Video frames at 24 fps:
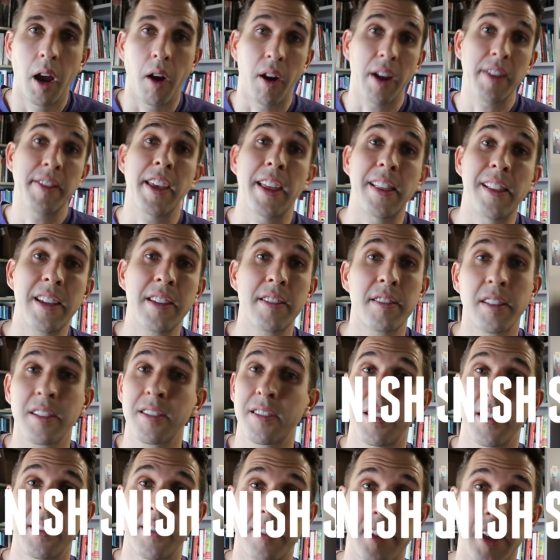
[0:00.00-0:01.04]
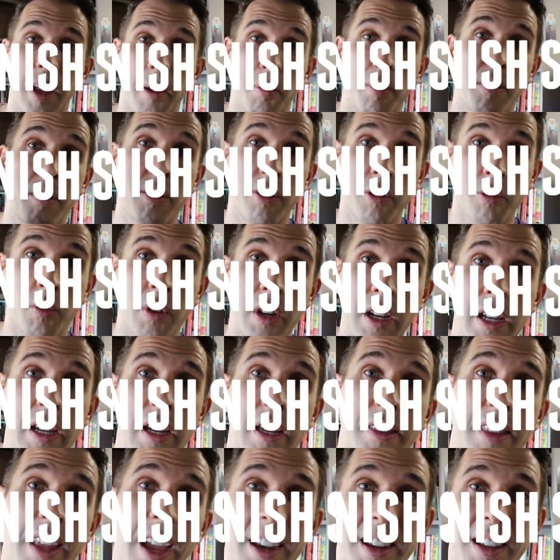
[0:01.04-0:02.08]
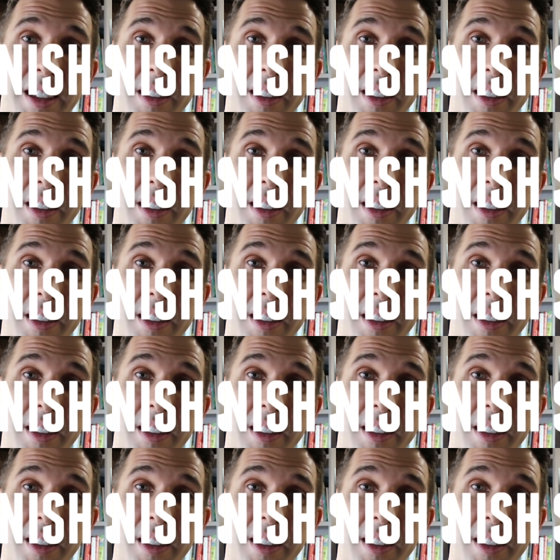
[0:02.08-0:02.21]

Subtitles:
All right, that leads us to step three, and that